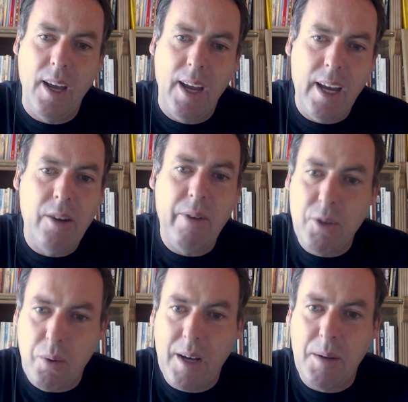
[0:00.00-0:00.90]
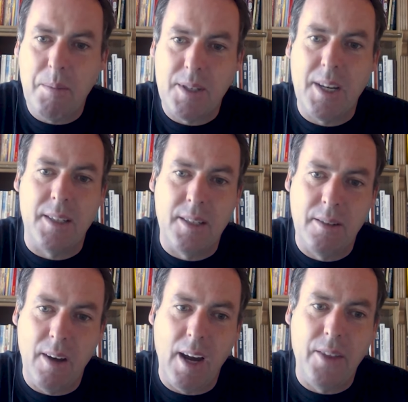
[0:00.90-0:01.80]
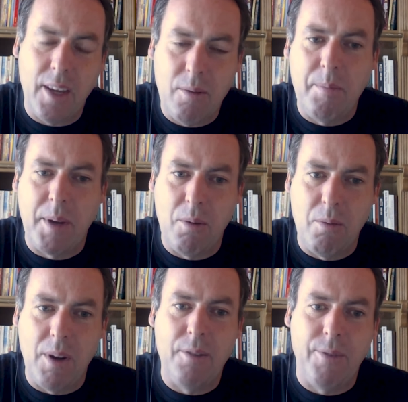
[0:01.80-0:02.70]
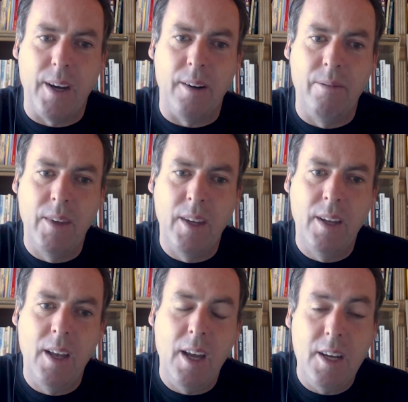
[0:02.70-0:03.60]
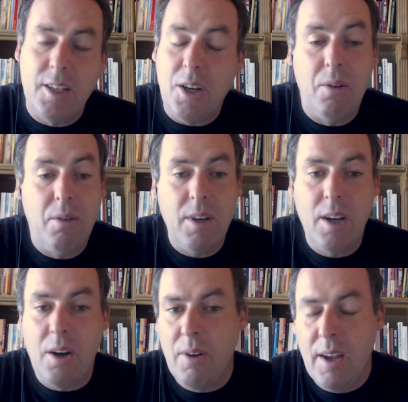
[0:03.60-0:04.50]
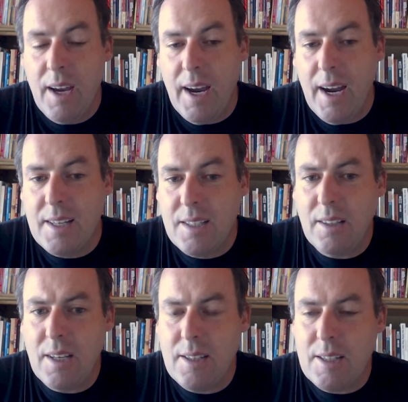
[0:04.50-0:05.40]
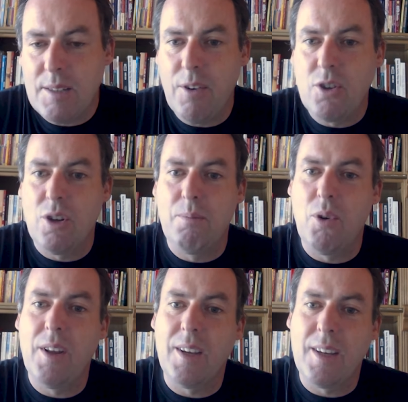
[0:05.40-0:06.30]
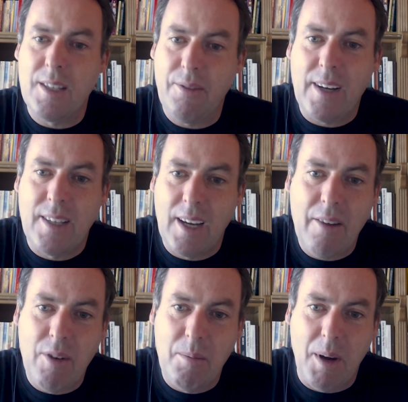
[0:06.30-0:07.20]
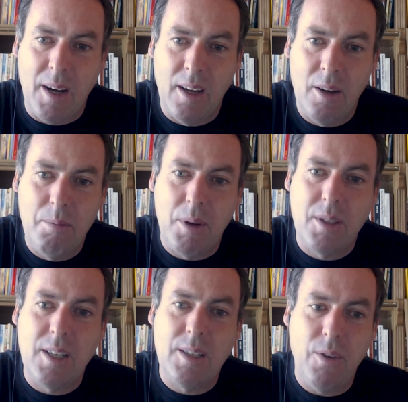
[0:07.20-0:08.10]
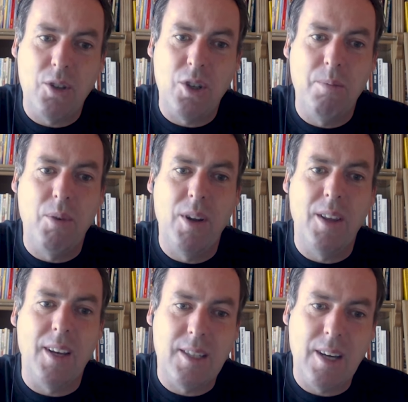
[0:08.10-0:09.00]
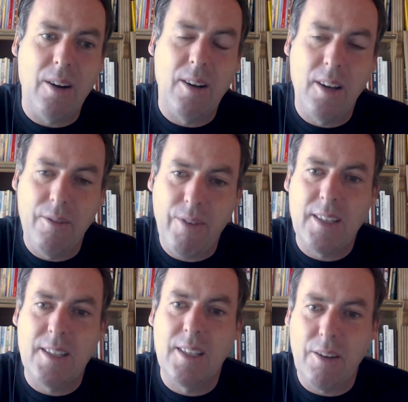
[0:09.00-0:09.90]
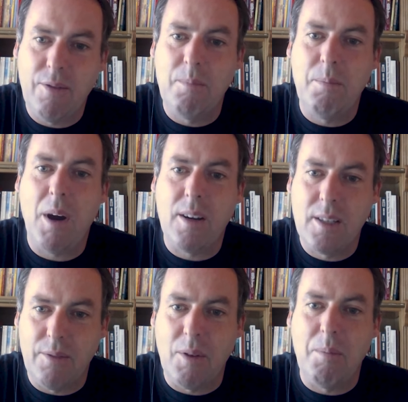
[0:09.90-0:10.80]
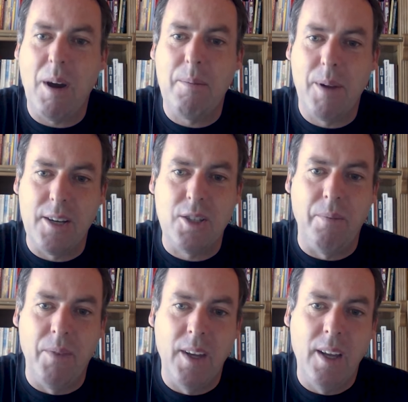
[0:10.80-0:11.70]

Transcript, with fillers: in around 20%, I think would be a real figure. So, you know, it's not that dysfunctional breathing is affecting everybody, but dysfunctional breathing is certainly affecting different pockets of the population.